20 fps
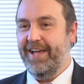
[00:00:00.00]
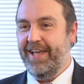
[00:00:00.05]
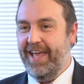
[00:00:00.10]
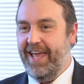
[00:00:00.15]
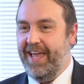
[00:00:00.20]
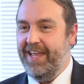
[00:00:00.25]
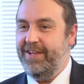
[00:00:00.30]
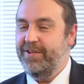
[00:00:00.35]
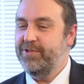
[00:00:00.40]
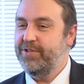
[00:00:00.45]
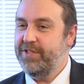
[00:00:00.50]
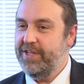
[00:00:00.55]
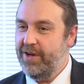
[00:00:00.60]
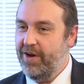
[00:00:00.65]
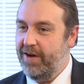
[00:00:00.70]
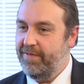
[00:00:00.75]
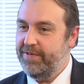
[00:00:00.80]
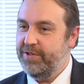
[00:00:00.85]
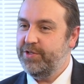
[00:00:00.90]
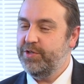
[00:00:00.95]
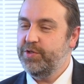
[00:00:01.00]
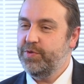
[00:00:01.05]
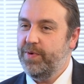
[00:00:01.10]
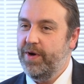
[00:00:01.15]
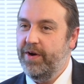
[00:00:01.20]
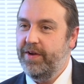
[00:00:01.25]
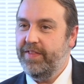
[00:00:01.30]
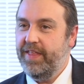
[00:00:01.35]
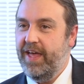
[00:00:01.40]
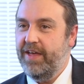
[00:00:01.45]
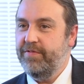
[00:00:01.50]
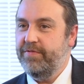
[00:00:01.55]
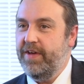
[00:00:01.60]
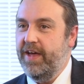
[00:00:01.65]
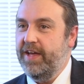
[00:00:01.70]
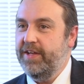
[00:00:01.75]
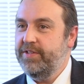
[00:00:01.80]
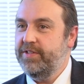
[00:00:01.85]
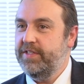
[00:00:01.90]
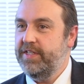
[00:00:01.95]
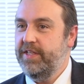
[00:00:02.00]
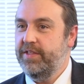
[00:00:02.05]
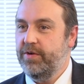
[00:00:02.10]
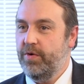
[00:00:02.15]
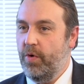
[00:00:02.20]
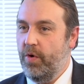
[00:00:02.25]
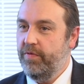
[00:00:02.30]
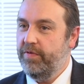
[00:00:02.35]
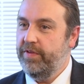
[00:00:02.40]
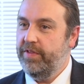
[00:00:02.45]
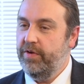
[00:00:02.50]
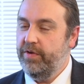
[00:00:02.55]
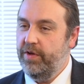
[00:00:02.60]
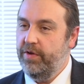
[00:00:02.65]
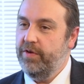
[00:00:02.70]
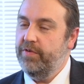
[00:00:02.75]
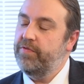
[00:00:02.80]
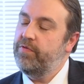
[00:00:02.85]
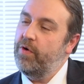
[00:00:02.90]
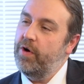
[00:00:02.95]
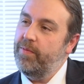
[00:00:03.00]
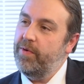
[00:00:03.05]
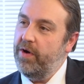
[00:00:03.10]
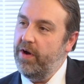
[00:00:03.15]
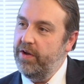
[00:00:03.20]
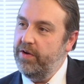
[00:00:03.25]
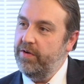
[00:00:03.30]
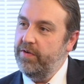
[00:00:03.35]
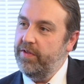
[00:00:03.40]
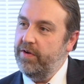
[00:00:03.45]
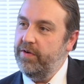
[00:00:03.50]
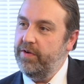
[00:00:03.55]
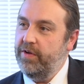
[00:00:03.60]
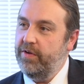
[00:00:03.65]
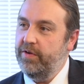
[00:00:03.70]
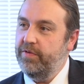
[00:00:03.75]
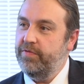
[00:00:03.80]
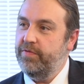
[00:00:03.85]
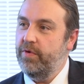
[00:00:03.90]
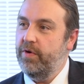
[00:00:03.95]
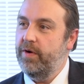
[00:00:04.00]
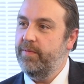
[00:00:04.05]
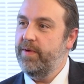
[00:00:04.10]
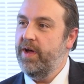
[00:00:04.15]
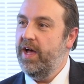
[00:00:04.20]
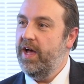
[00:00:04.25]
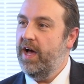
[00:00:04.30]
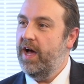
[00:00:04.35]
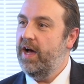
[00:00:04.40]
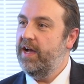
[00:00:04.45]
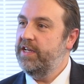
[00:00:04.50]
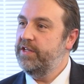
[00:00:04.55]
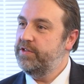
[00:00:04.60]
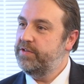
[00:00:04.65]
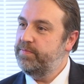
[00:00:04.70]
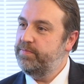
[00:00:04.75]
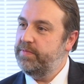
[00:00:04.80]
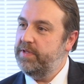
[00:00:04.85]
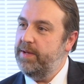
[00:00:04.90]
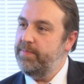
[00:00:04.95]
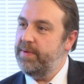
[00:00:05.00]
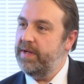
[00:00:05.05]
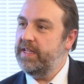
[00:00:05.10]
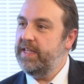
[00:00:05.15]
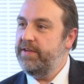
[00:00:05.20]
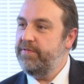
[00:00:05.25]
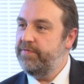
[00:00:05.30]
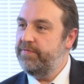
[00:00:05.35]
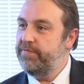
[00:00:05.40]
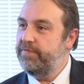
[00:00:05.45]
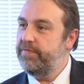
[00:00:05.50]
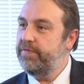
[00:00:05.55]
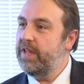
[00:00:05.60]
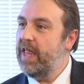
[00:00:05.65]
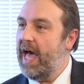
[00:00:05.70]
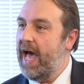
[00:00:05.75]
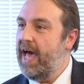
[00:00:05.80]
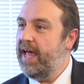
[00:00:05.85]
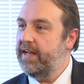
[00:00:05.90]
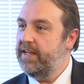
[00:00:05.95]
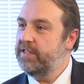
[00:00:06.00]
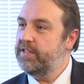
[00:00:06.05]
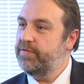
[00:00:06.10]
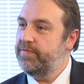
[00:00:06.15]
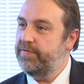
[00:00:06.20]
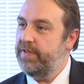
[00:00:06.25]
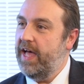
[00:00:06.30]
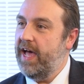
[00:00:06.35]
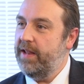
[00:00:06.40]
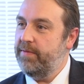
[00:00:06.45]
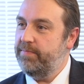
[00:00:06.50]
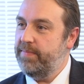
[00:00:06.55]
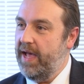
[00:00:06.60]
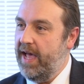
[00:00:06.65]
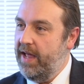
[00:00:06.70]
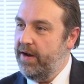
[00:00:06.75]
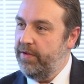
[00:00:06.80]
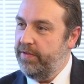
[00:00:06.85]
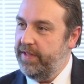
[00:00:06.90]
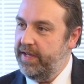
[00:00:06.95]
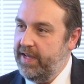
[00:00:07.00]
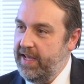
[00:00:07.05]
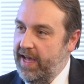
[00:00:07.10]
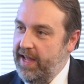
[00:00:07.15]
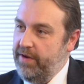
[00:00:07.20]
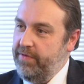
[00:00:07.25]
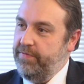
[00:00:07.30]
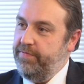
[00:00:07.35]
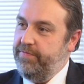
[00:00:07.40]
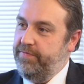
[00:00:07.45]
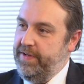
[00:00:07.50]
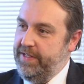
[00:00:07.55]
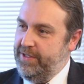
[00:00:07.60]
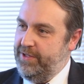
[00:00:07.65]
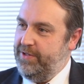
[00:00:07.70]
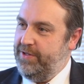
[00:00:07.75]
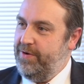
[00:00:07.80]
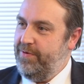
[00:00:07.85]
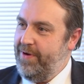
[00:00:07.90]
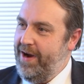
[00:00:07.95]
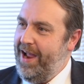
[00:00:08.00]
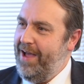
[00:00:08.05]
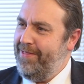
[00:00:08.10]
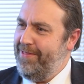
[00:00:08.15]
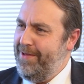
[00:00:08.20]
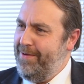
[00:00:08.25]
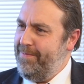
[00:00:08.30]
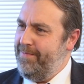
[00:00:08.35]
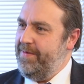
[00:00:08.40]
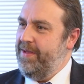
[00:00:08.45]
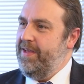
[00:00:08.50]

and you see officers wearing that vest either over their uniform or under their uniform mm-hmm. Is typically flat. It's a flat panel that kind of fits mm-hmm. around them.